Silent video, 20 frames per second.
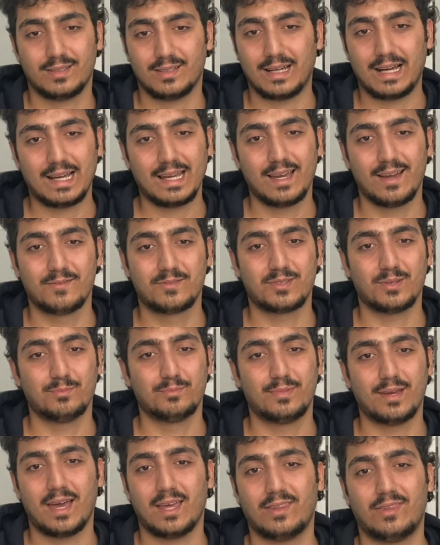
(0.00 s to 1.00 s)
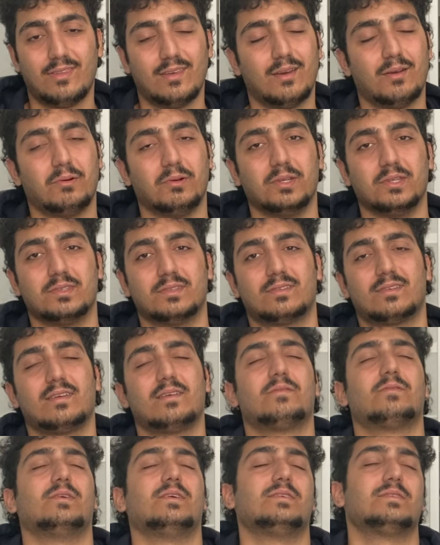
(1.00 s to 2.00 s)
I have some bad
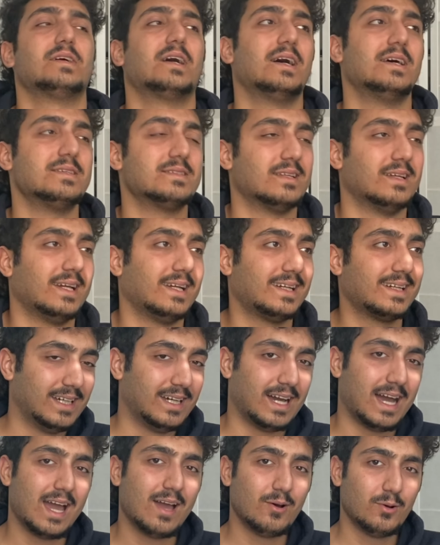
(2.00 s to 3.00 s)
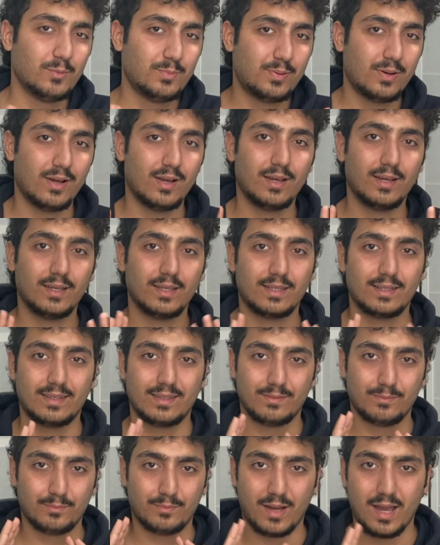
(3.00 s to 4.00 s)
theories, guys. Like, I hope
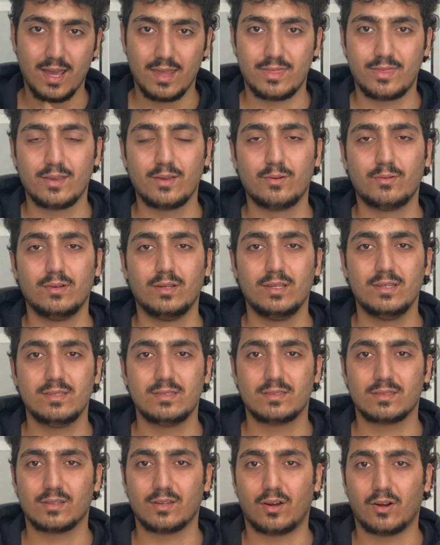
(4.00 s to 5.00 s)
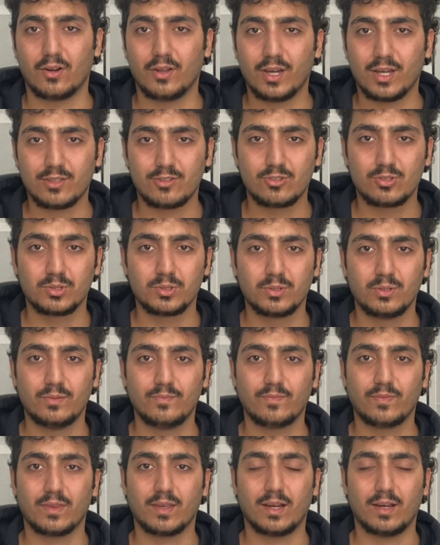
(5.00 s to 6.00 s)
my theories are not true.
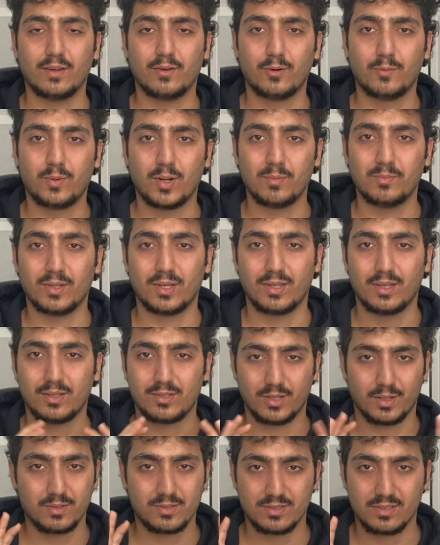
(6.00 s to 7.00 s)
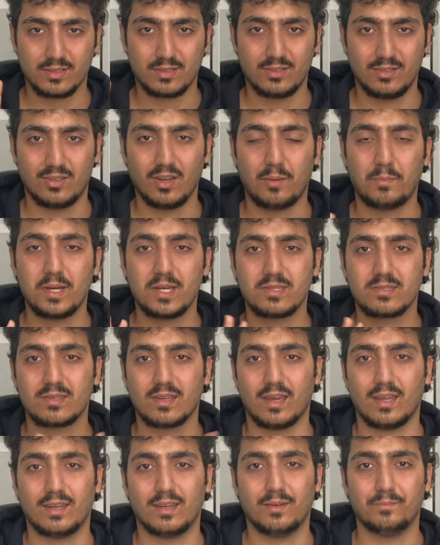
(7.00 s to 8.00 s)
I hope I'm not just a dumbass
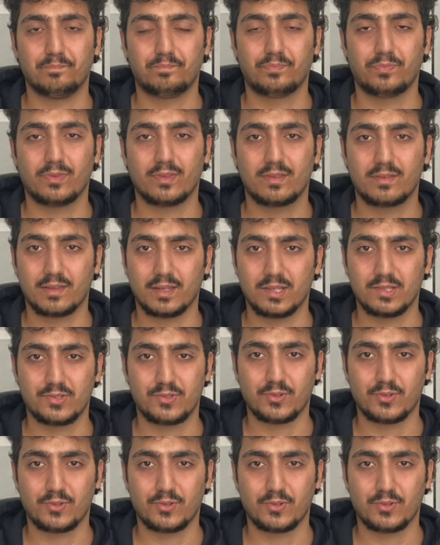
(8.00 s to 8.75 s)
and things